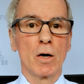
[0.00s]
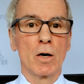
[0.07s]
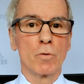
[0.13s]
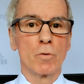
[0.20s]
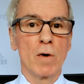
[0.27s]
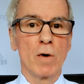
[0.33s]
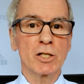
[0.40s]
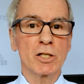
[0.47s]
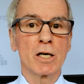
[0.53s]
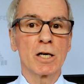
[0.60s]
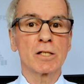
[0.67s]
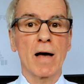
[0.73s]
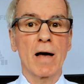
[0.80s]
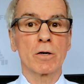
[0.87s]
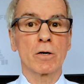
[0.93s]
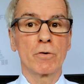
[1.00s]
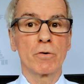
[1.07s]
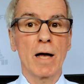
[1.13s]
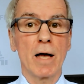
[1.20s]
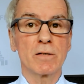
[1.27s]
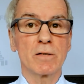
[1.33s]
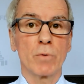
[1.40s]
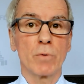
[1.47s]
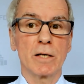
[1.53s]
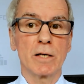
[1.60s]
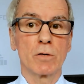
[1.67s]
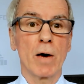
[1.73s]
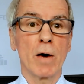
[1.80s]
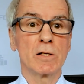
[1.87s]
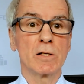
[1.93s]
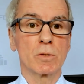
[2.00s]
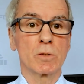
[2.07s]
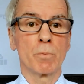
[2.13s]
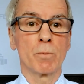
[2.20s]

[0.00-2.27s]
Russia has found a creative way to raise some